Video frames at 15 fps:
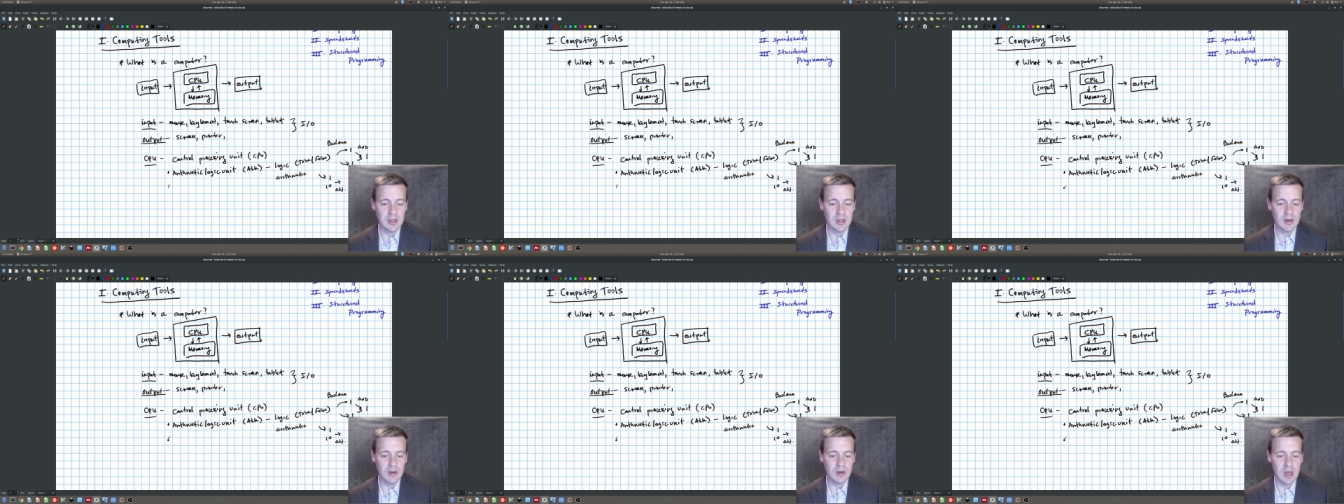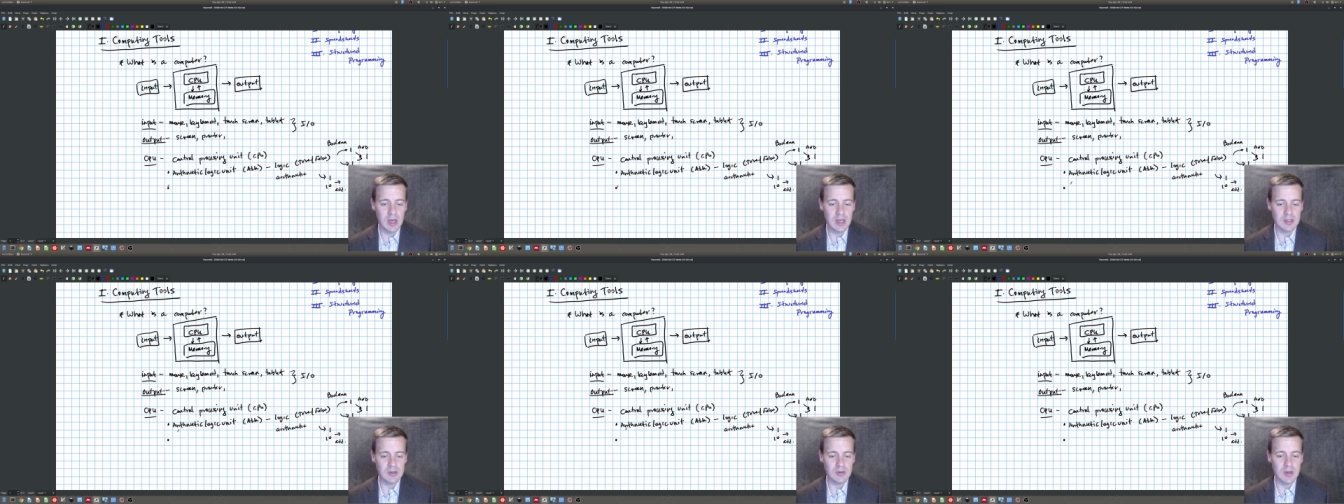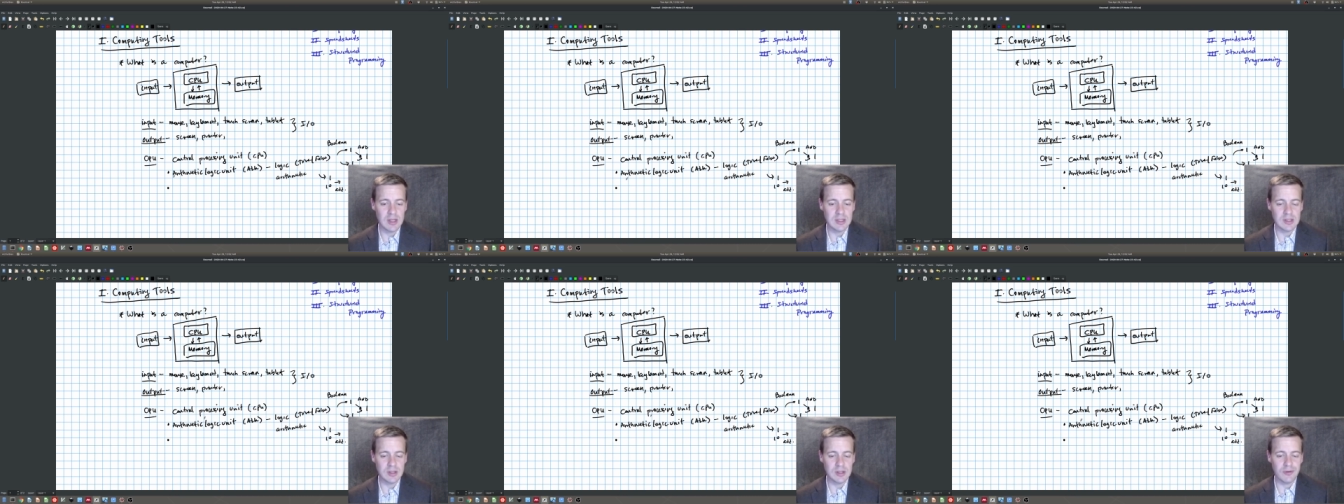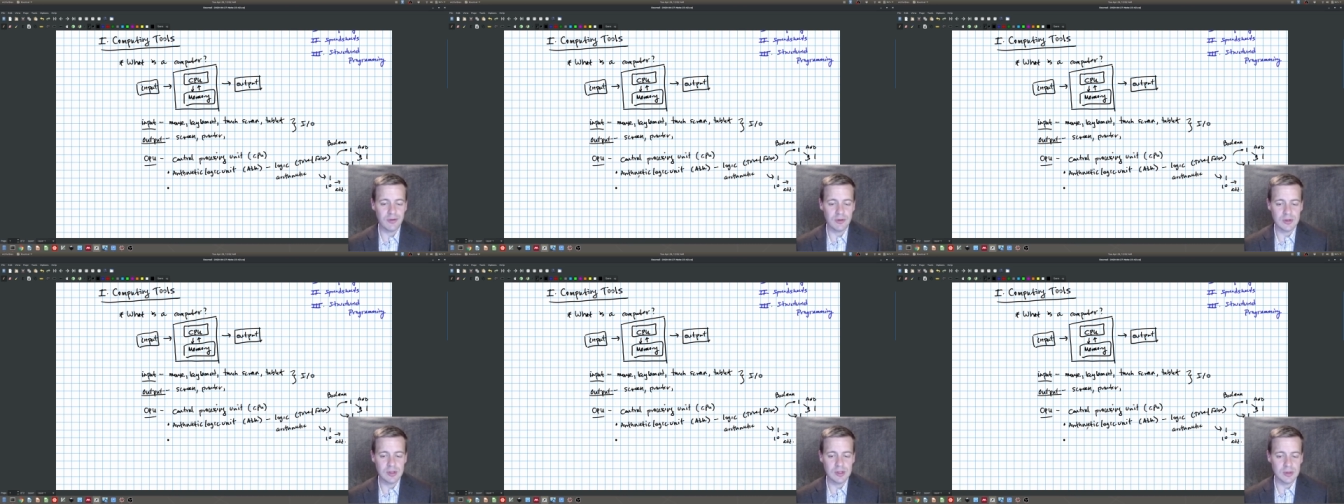Okay, so that's the
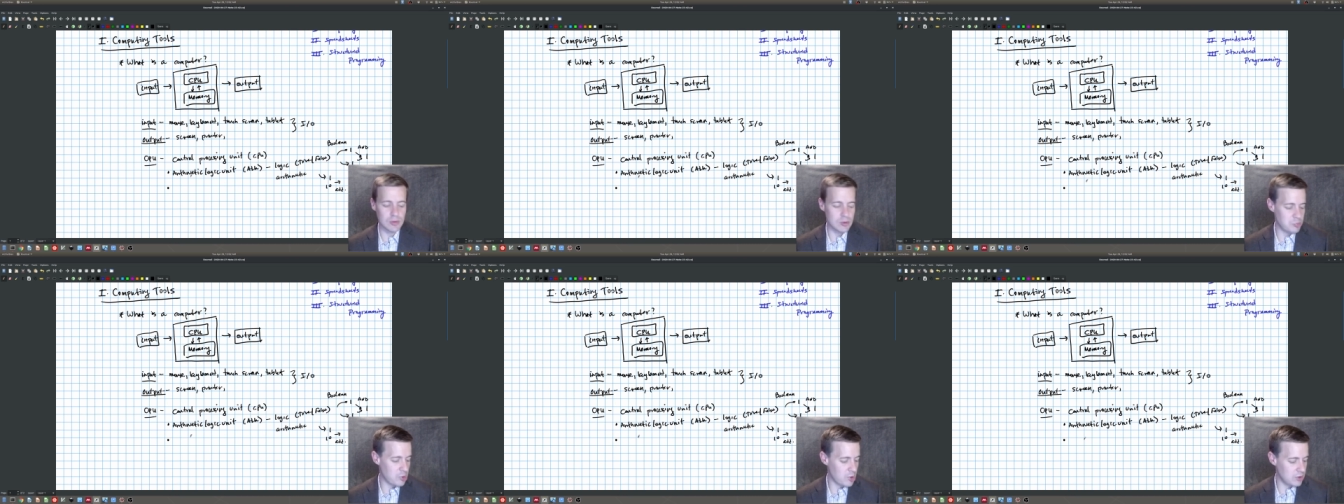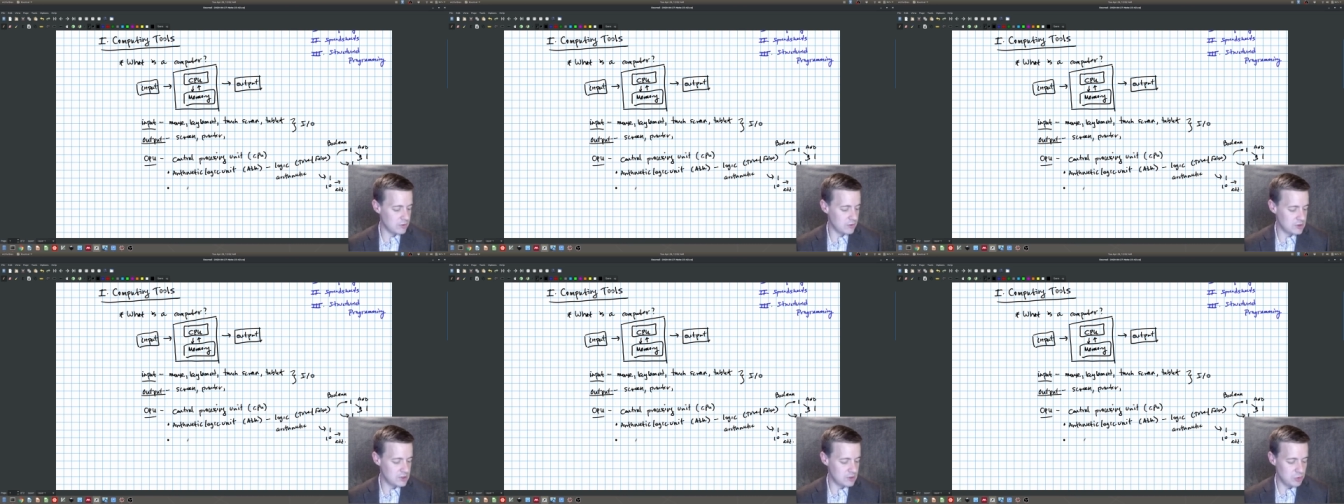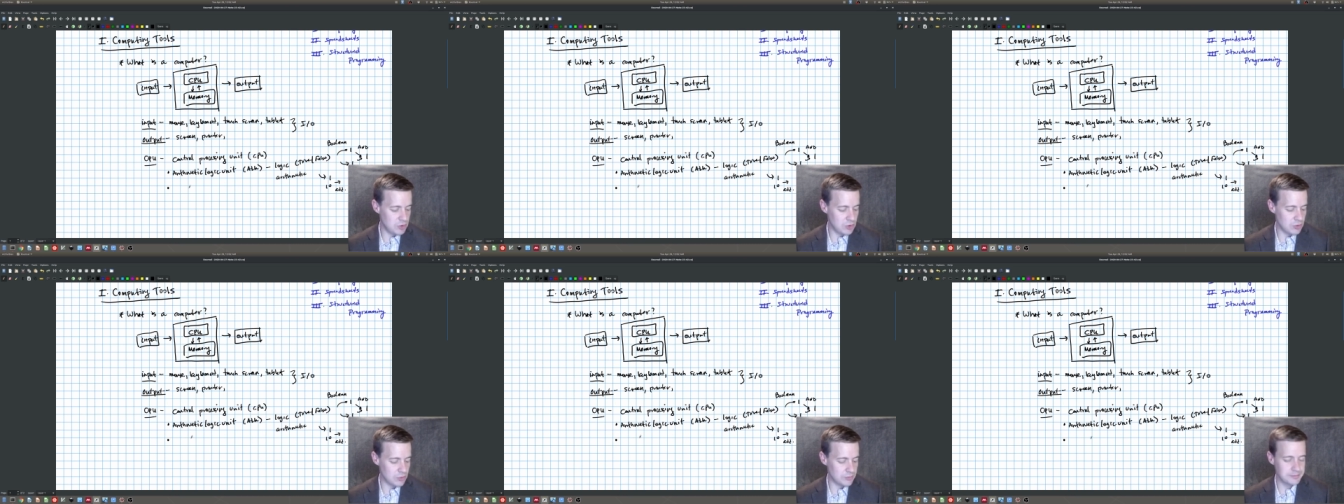first sort of part of the CPU.